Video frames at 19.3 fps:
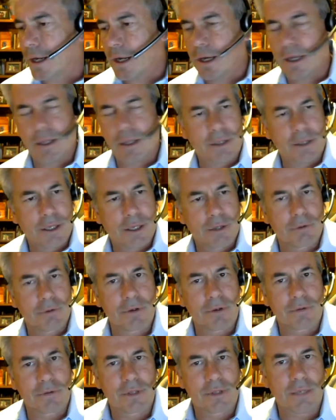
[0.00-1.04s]
The
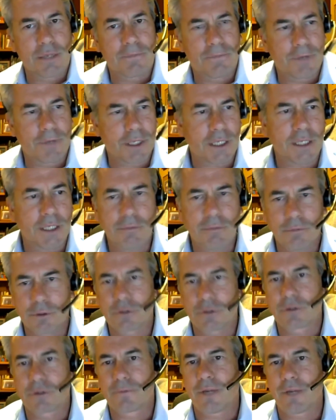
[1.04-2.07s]
other is the FIGI,
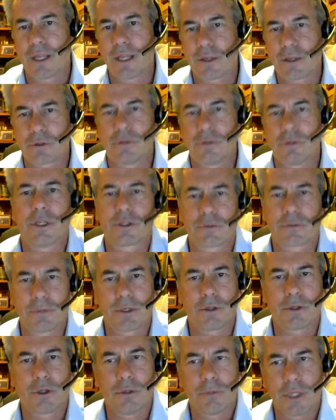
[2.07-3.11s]
which is Financial
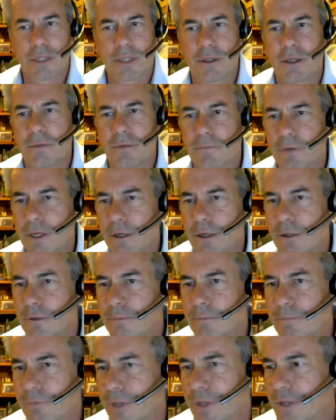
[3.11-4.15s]
Instrument Global
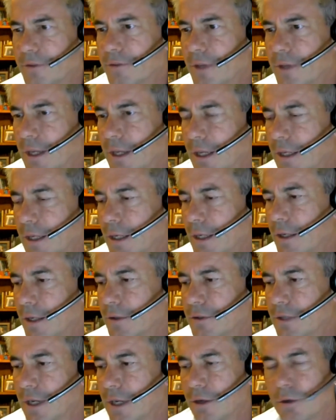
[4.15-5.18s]
Identifier. That's
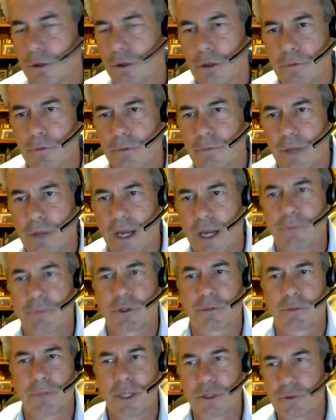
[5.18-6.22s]
a standard of the
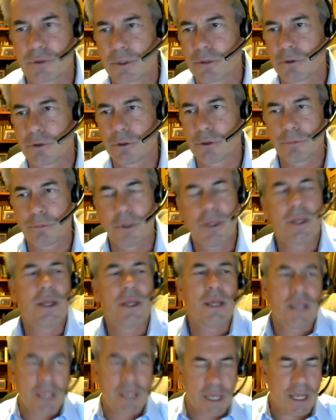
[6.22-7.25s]
Object Management Group,
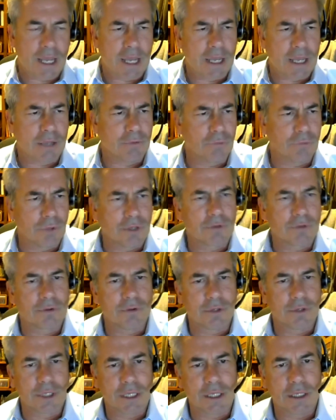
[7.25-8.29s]
and
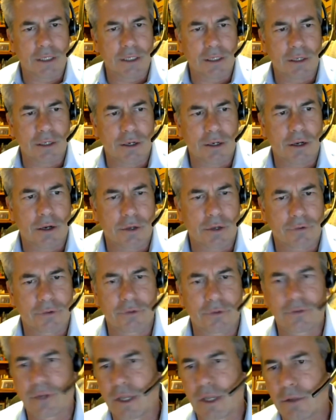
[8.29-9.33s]
recently
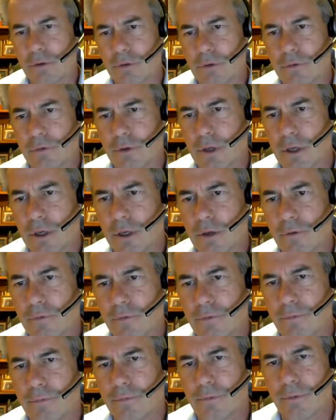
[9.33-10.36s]
also standards
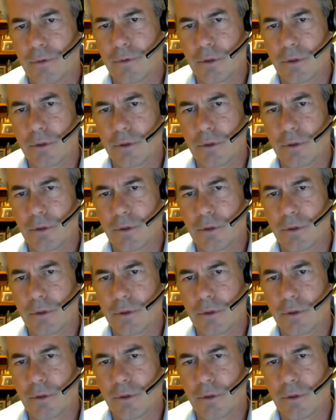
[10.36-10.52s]
of